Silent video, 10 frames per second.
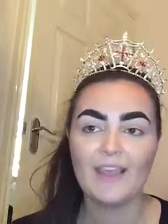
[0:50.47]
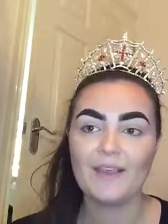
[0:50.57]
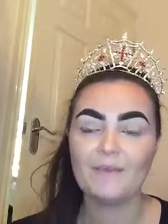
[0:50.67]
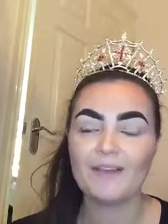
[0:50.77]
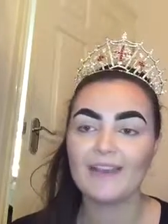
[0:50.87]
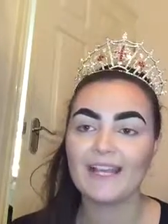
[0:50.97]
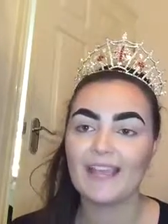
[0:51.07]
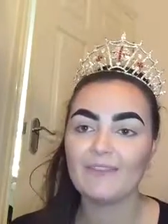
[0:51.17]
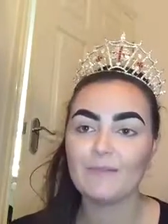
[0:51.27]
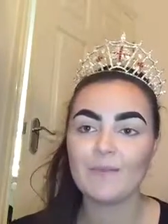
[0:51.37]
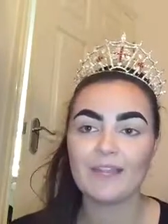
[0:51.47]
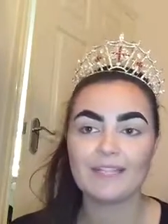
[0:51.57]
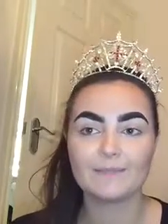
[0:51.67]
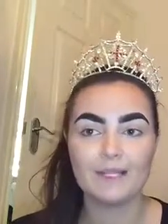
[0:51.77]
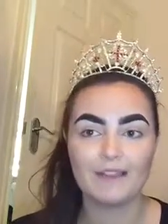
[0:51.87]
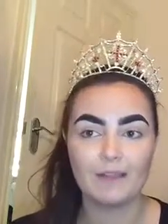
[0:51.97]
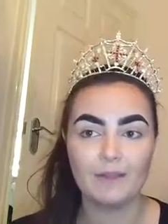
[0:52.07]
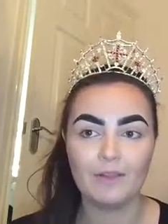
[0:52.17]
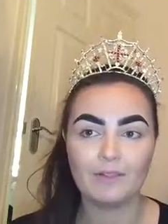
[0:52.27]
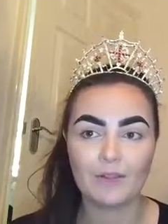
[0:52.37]
but I've had it every month and it's been a
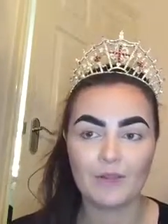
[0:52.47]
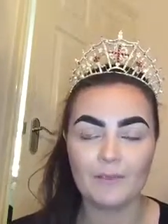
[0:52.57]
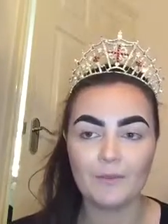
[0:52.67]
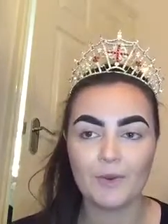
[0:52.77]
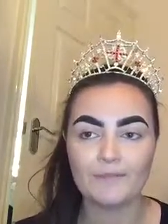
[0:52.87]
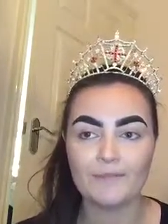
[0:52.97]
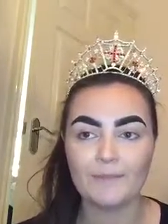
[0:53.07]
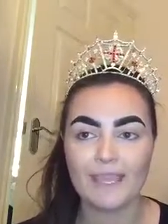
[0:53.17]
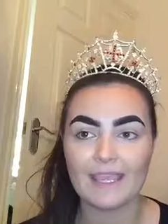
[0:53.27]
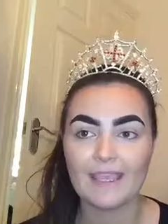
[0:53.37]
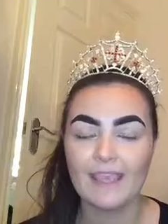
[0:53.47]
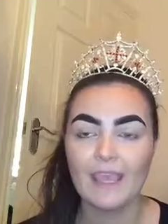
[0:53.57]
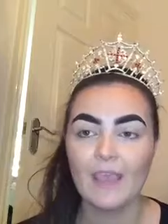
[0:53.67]
little talking point for me.